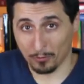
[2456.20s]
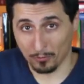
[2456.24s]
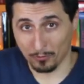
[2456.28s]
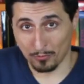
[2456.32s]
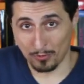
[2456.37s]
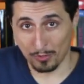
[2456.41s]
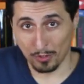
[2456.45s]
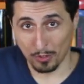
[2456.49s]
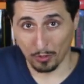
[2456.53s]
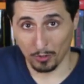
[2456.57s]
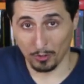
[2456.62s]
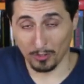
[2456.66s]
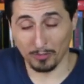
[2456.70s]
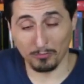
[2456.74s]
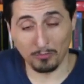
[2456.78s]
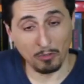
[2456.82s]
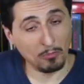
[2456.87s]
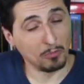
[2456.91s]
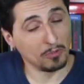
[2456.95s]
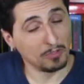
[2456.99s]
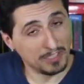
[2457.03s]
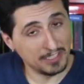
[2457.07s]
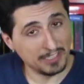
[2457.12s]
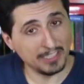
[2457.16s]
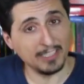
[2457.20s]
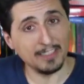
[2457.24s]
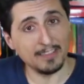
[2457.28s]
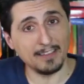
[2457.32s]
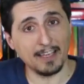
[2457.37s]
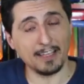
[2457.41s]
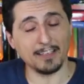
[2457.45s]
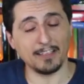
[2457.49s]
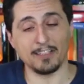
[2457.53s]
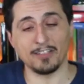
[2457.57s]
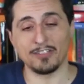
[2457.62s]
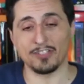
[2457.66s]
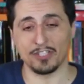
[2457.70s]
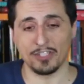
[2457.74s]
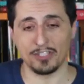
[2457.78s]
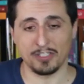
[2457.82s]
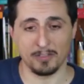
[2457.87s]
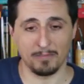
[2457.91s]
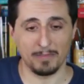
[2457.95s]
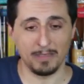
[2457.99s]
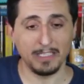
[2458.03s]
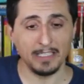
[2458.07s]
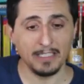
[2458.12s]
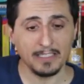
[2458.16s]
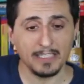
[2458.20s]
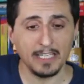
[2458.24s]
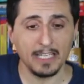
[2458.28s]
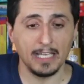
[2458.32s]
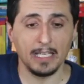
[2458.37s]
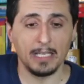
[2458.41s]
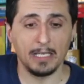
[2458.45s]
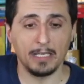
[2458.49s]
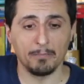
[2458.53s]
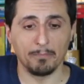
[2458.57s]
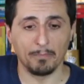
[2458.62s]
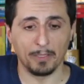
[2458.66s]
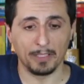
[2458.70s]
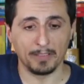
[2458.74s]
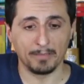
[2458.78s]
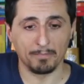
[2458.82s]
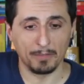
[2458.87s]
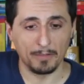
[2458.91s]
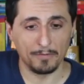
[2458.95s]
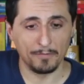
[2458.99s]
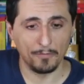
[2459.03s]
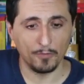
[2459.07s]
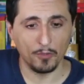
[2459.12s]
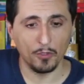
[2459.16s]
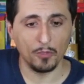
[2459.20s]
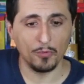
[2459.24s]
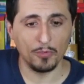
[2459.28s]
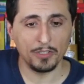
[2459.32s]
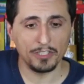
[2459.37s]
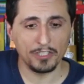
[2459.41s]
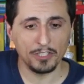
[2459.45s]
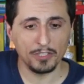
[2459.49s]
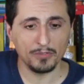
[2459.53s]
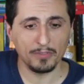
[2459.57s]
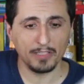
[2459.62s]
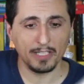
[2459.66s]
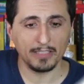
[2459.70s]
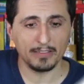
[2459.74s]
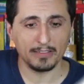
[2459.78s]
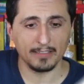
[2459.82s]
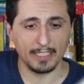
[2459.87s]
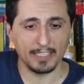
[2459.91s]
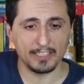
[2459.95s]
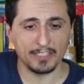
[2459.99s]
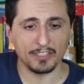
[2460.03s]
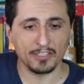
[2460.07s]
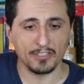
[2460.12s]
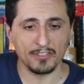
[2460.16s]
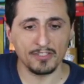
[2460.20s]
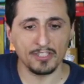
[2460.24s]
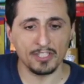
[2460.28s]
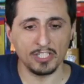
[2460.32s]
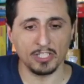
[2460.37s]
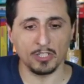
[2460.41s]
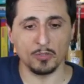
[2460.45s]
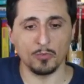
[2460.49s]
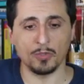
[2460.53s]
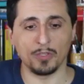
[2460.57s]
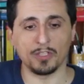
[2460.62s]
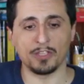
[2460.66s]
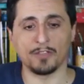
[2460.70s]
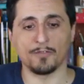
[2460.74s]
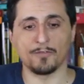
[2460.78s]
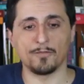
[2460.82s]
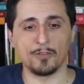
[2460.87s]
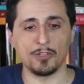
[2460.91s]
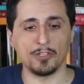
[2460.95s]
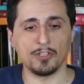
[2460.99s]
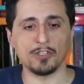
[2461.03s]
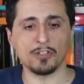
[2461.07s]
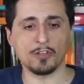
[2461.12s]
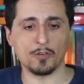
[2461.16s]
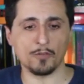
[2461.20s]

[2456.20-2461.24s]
console, and we will see that in just a minute. But before we do that, let's continue with the further